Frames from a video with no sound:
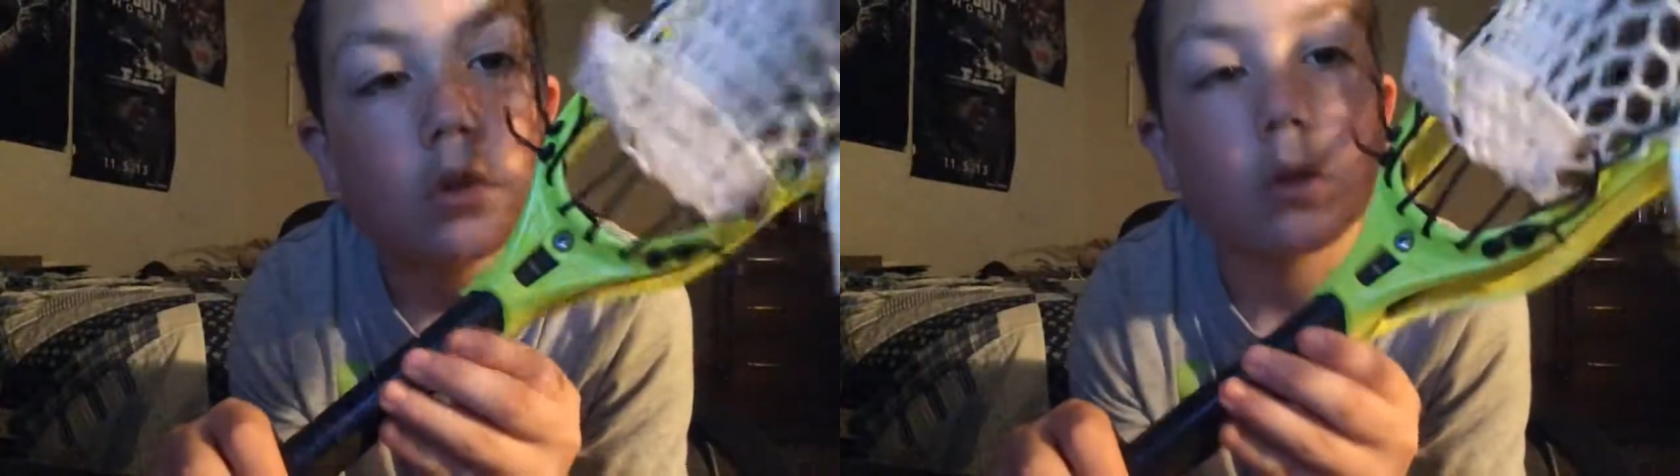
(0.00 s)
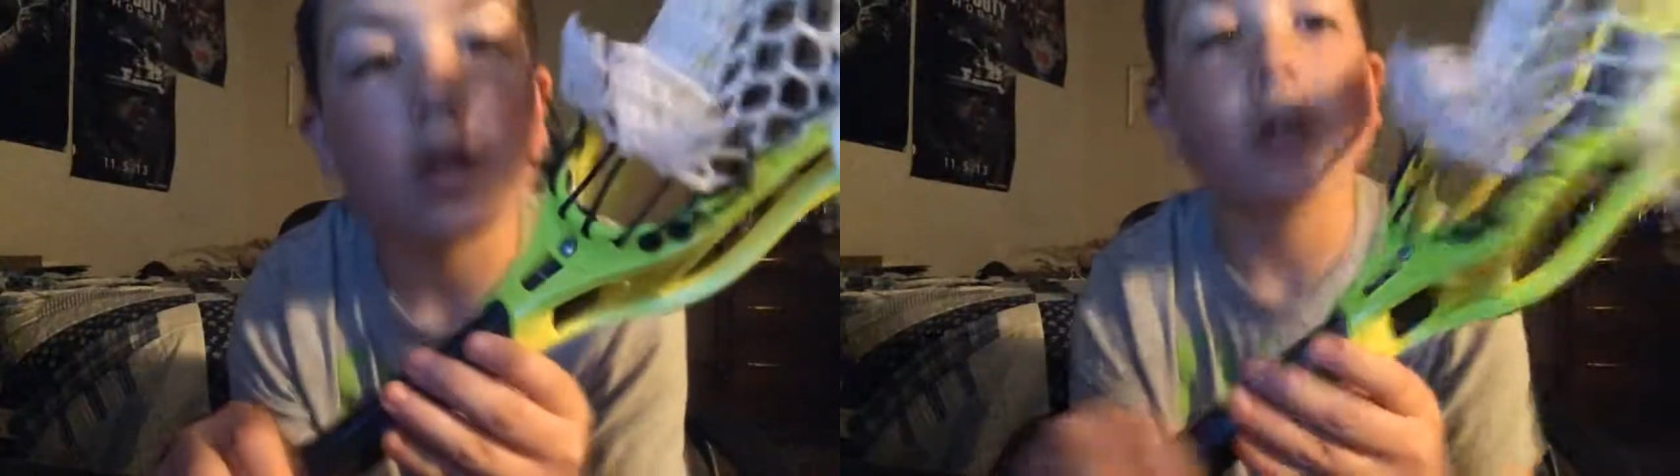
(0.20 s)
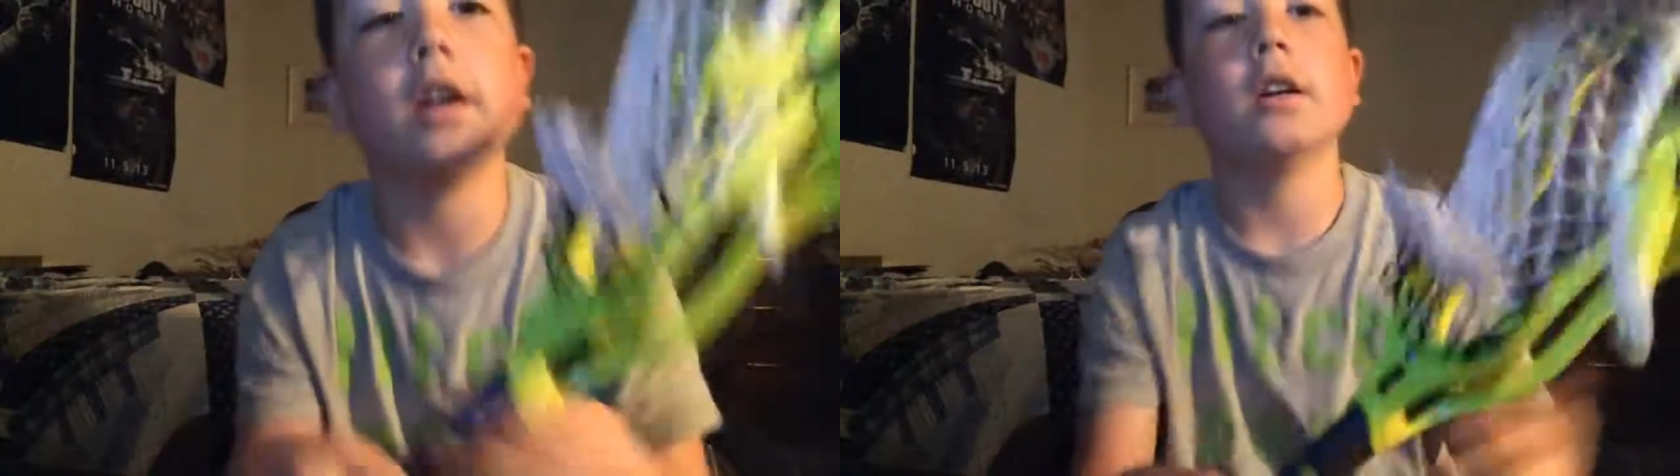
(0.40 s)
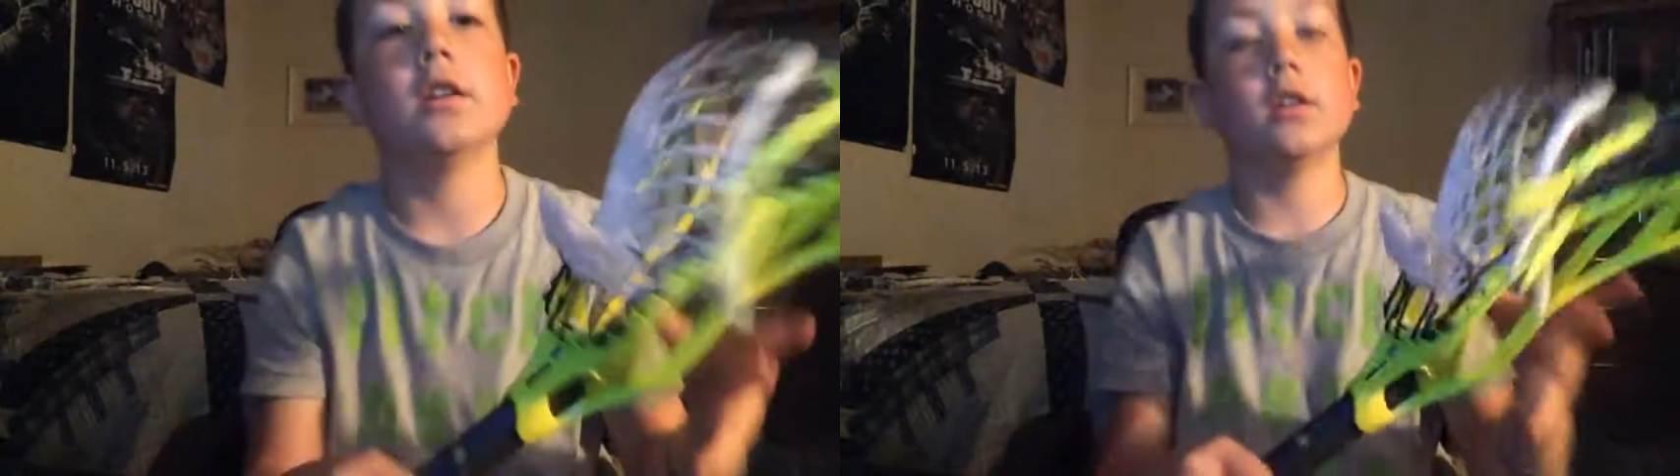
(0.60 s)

yeah.